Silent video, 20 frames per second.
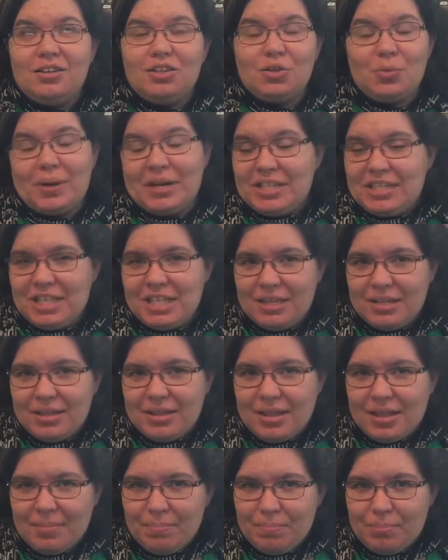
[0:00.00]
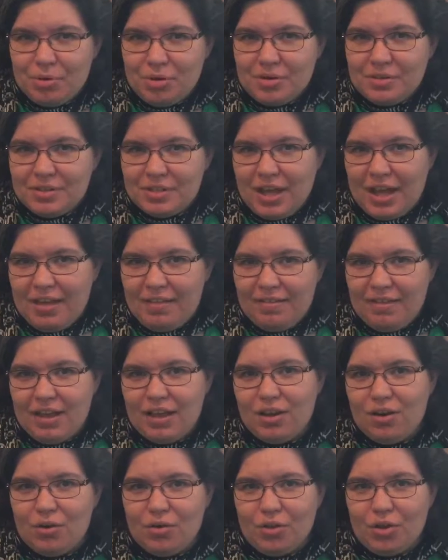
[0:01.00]
20 books, I
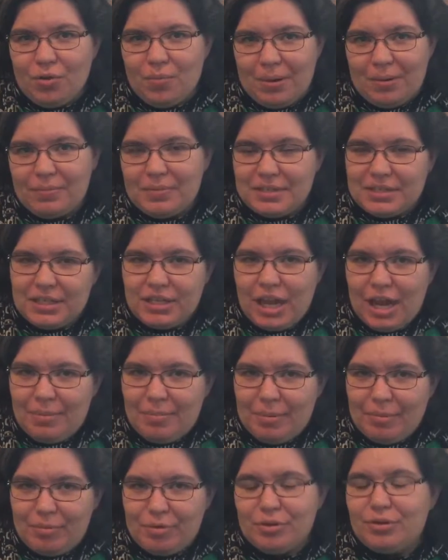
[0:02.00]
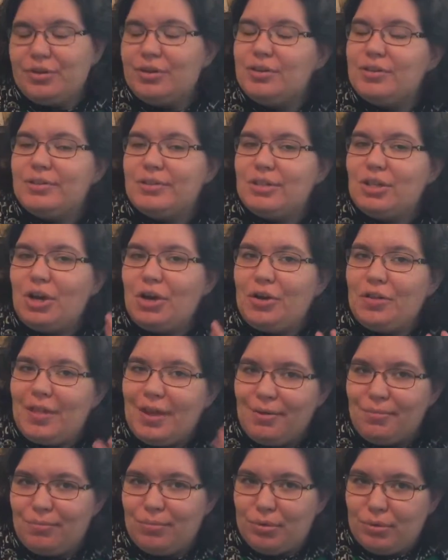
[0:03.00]
think, although one was a library book, so
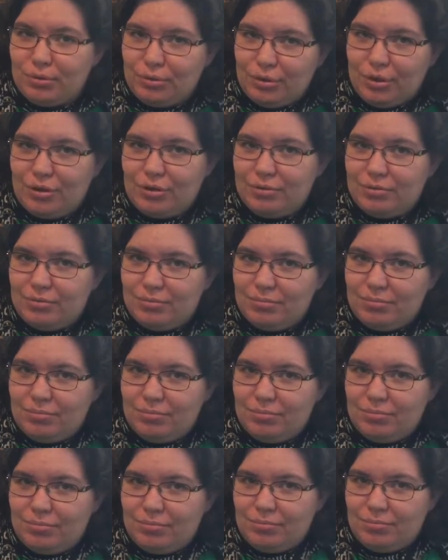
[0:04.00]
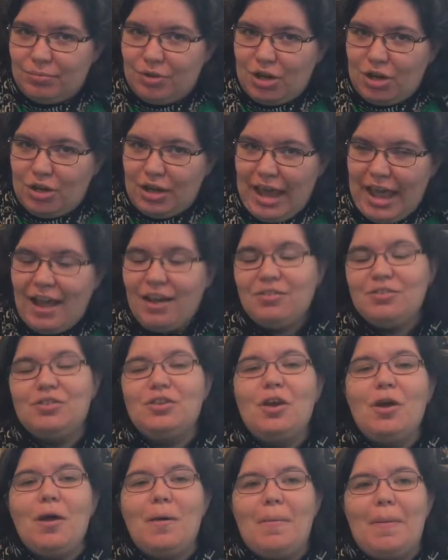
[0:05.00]
that will not count.
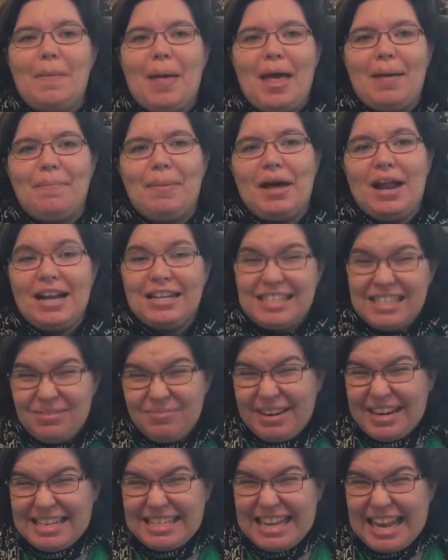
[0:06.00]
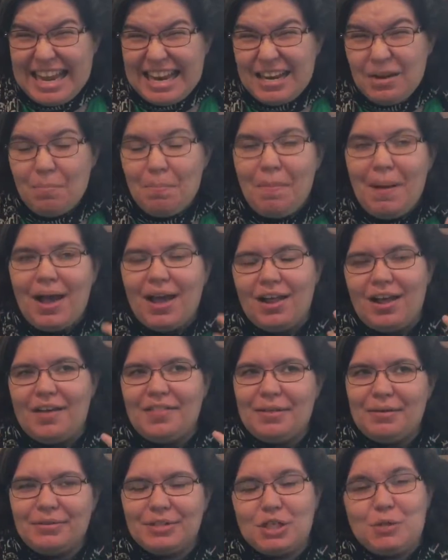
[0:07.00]
But I did read 10, but
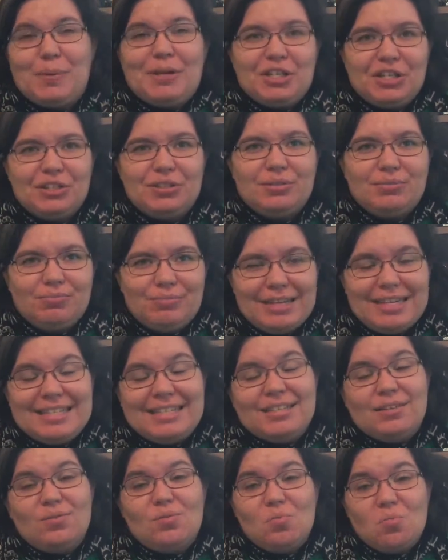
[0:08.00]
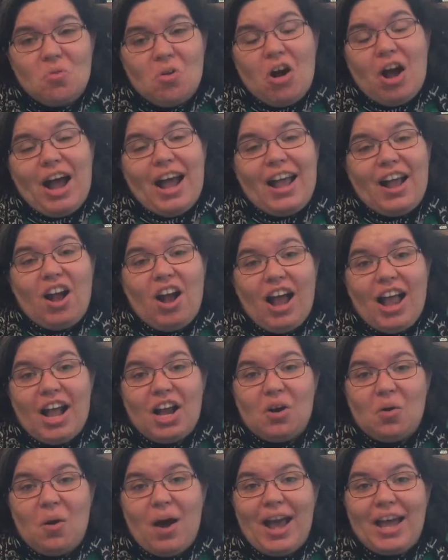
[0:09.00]
there was a special reason why I
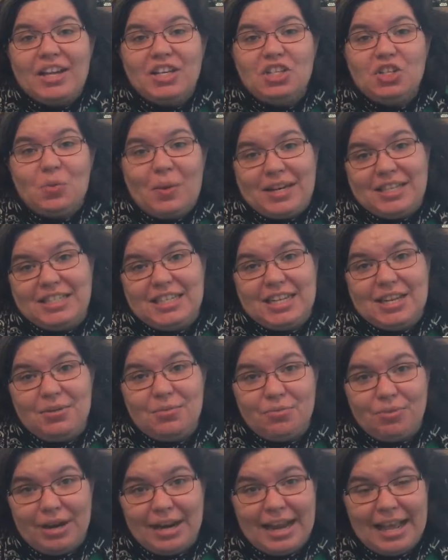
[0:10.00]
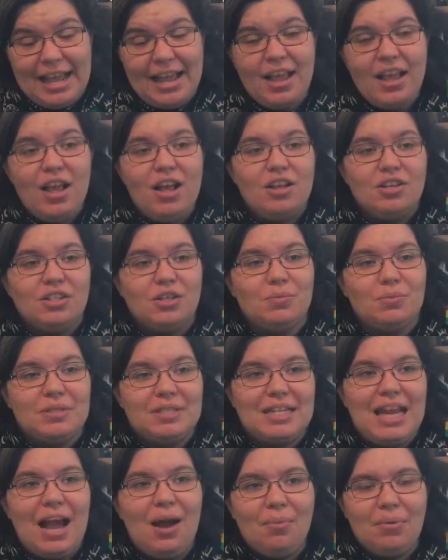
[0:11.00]
acquired 20, really. So we'll
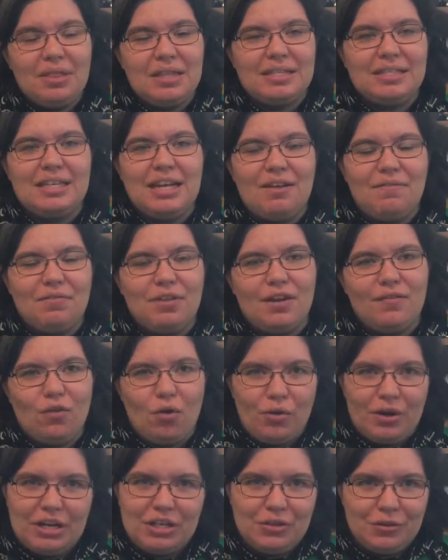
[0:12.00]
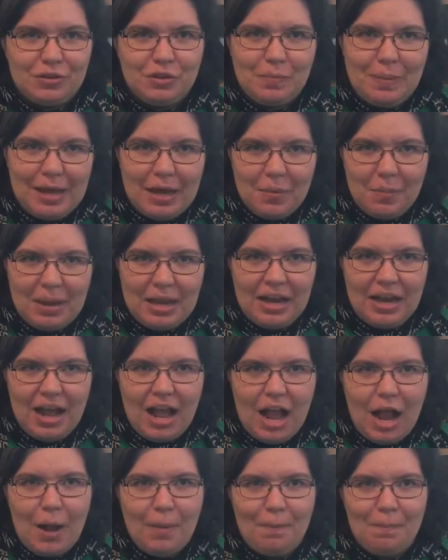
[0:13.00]
start with the stuff that I've already talked about a bit,
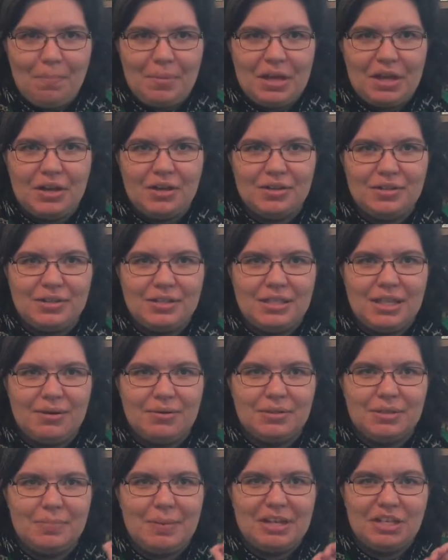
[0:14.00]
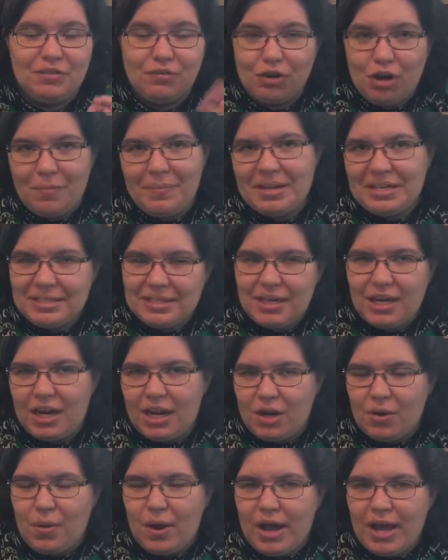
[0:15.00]
because there was a bunch of comics that
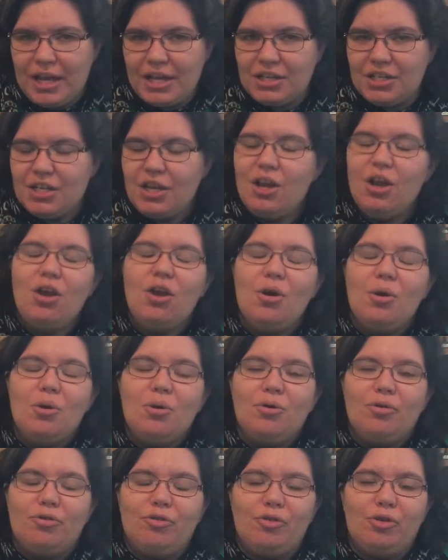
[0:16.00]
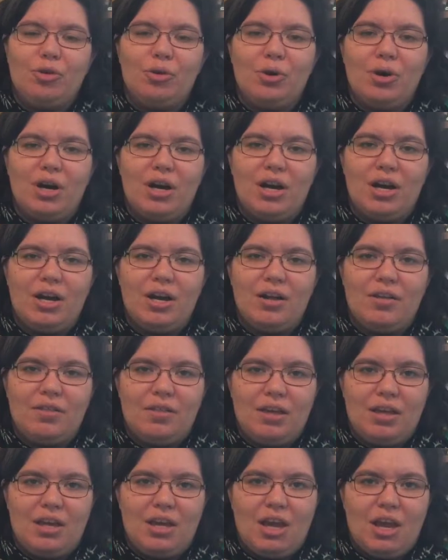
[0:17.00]
I acquired for
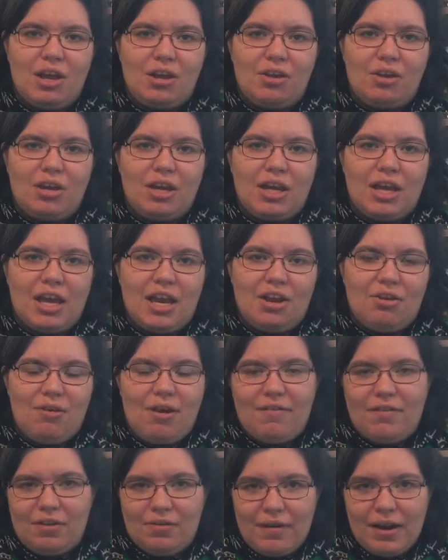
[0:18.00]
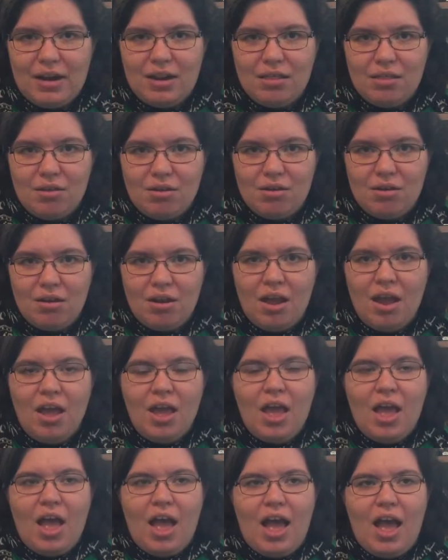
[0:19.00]
the Getting Graphic Readathon.
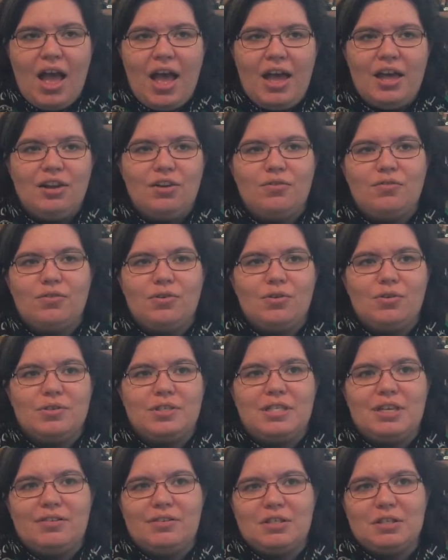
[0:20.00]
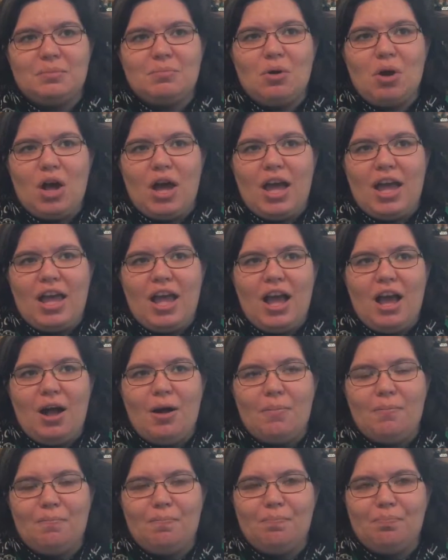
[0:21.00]
And of course there was my
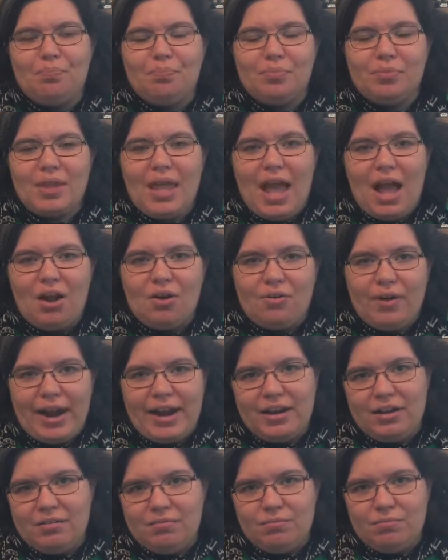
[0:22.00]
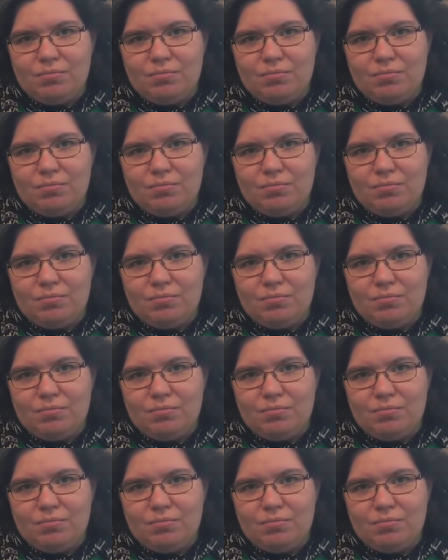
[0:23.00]
Our Crate